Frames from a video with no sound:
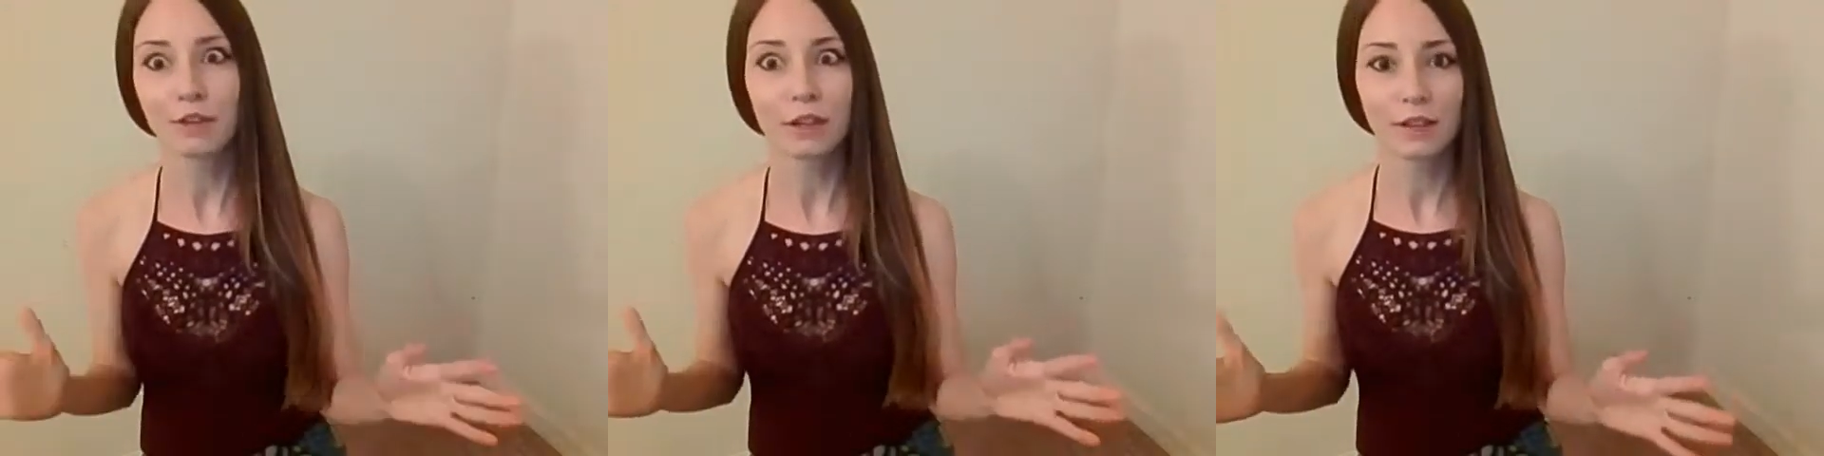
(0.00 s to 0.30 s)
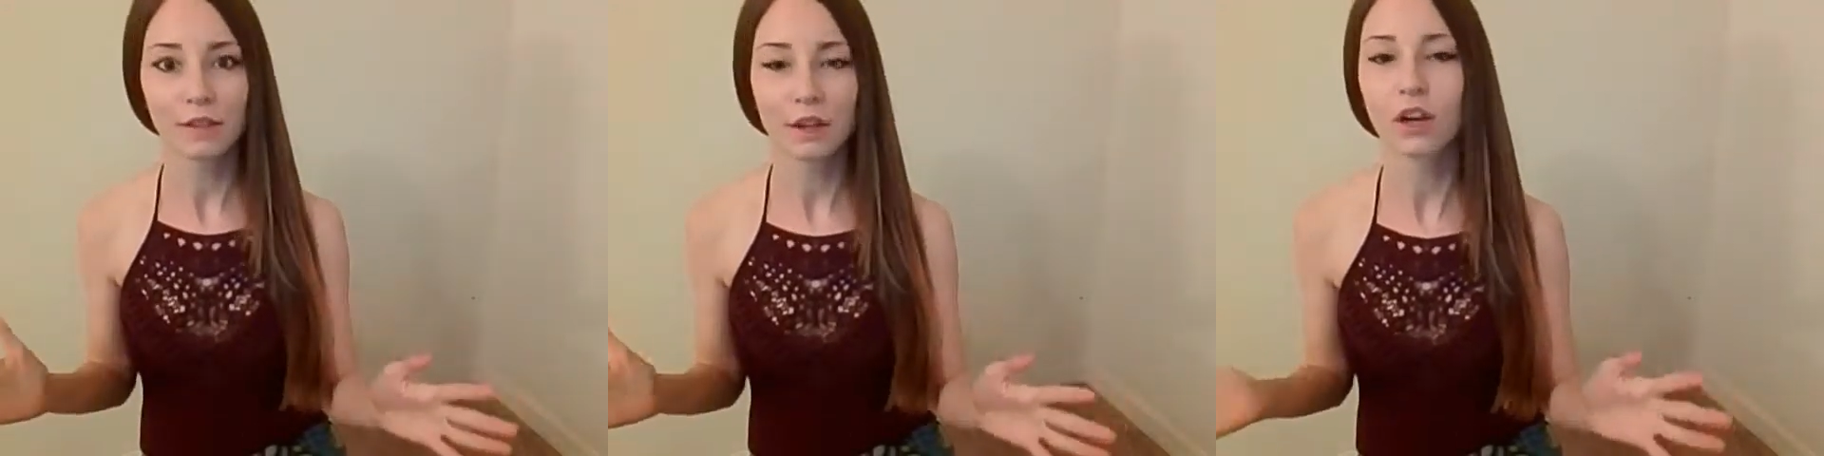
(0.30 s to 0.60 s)

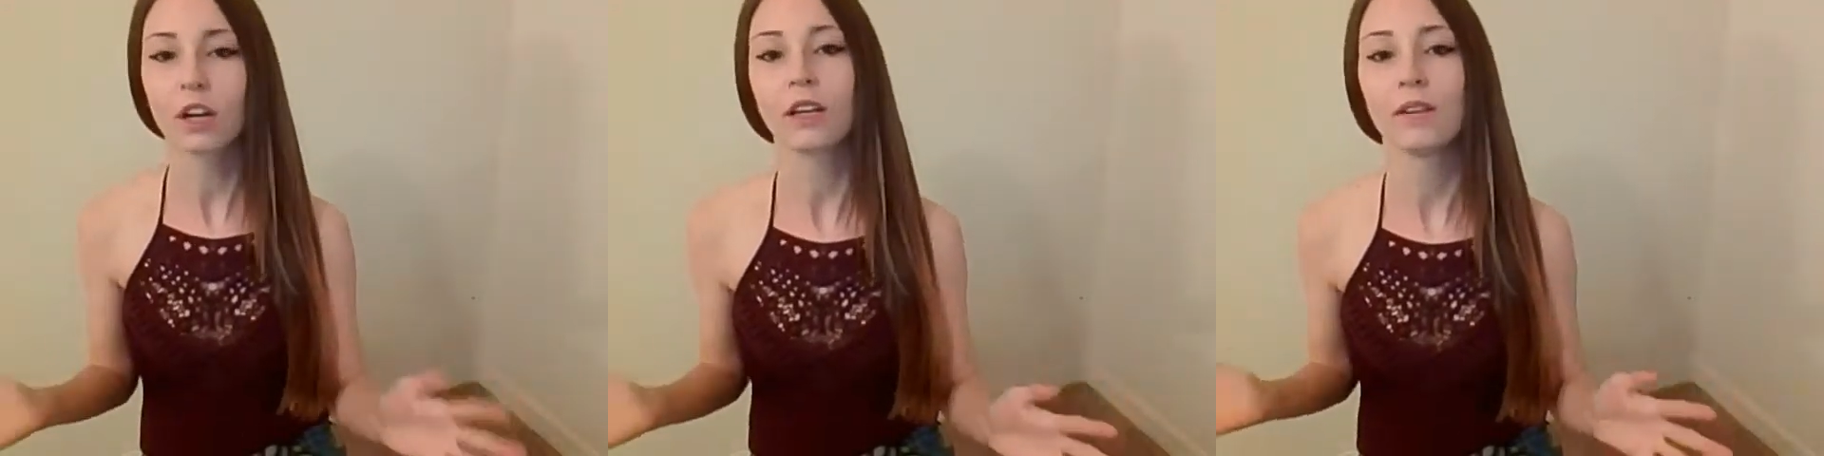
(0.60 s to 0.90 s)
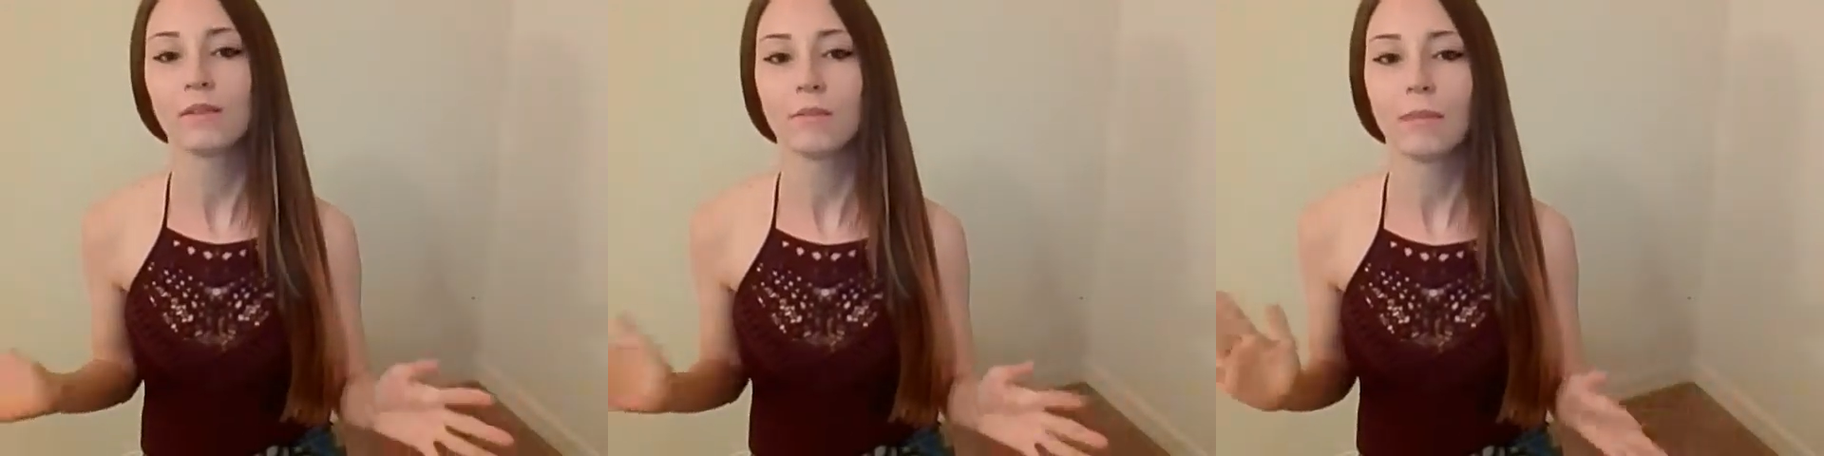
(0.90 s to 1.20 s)
even heard of
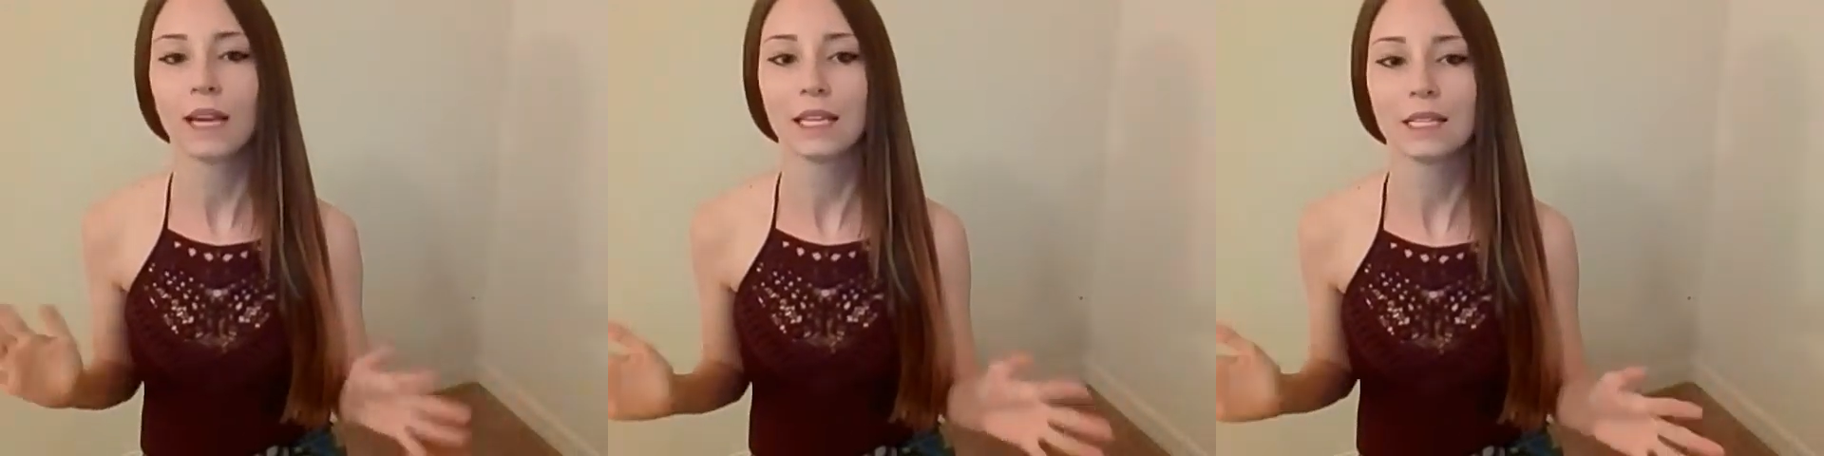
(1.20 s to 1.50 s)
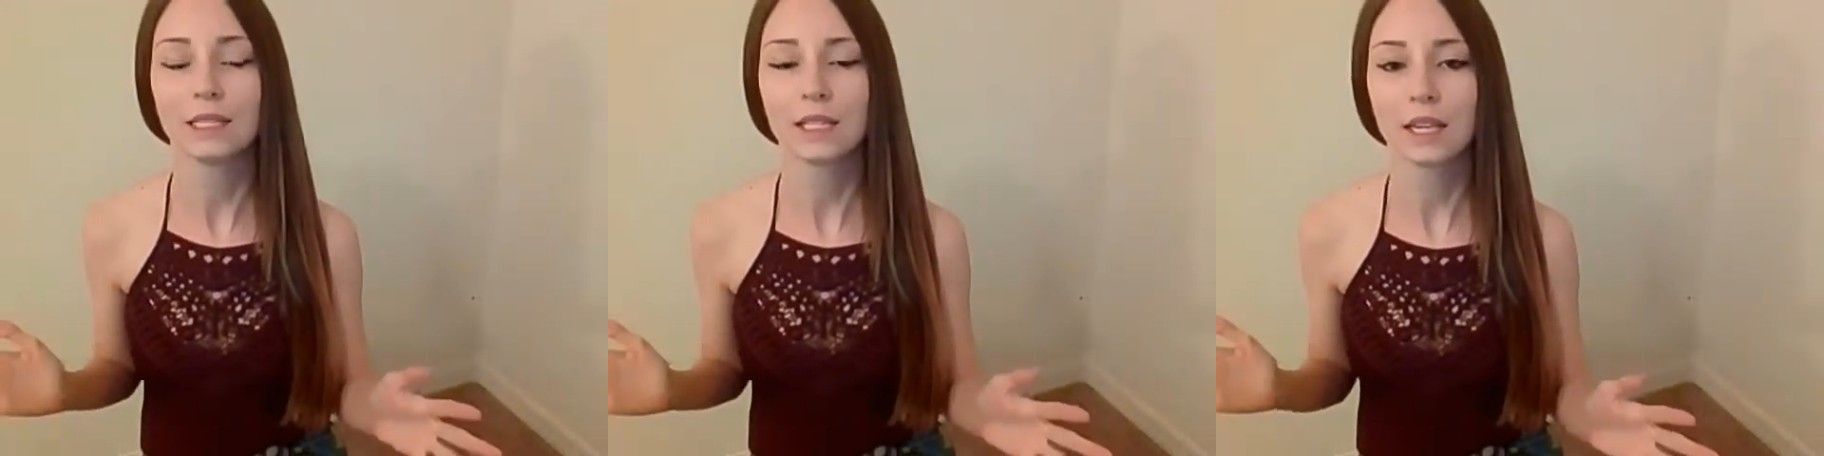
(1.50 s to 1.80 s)

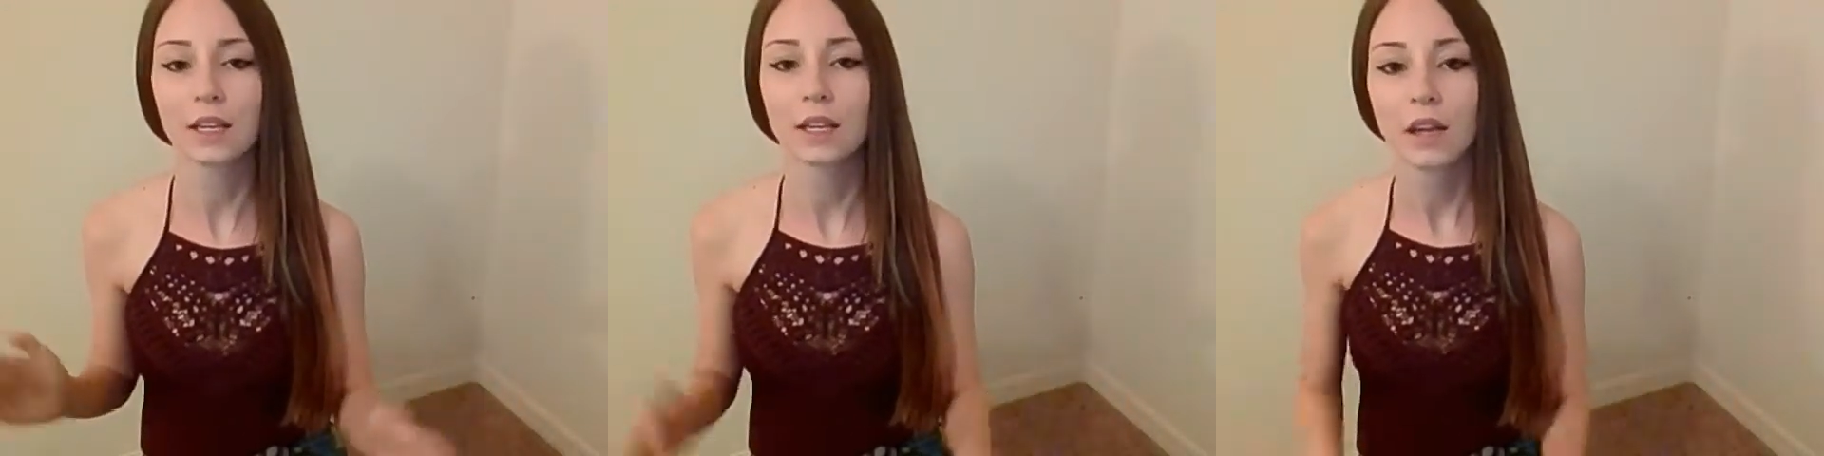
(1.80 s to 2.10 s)
mechanistic